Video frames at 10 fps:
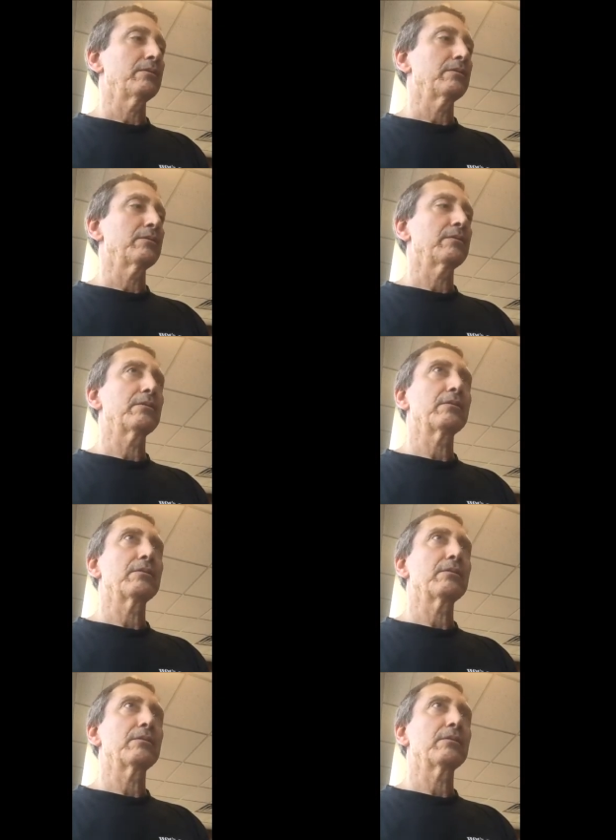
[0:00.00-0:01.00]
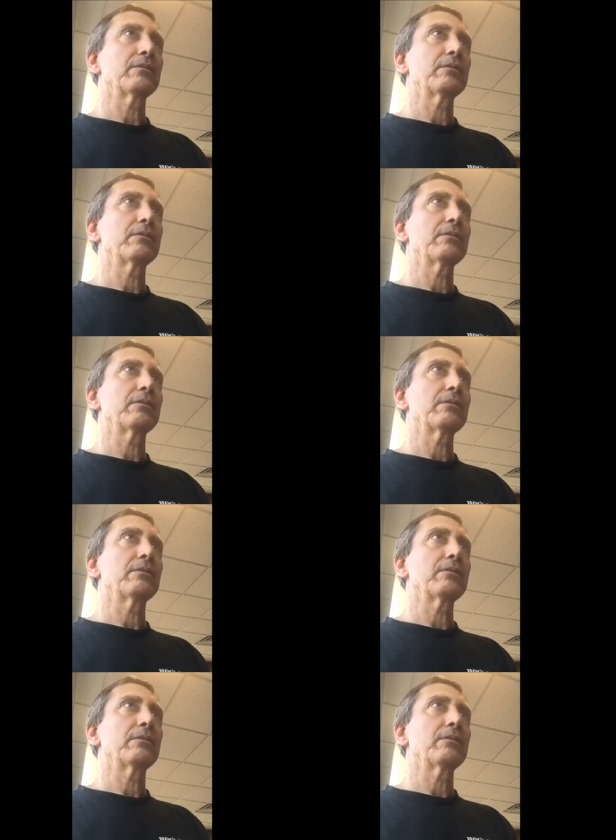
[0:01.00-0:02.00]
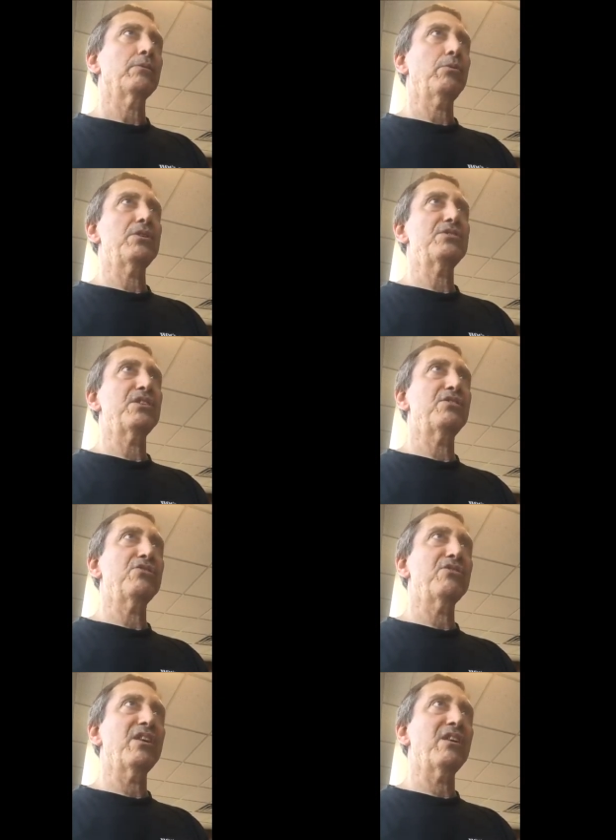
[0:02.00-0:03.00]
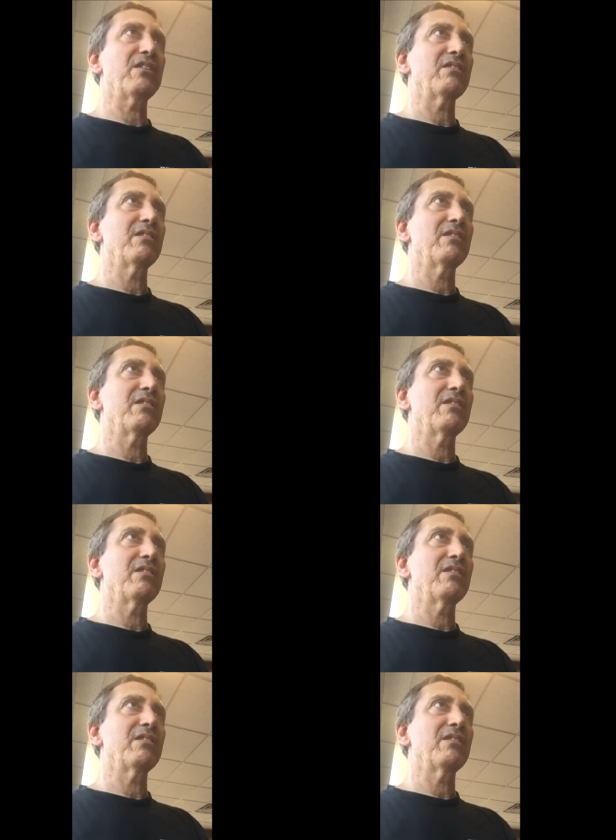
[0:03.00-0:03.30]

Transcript: lifting equipment. what does he do now?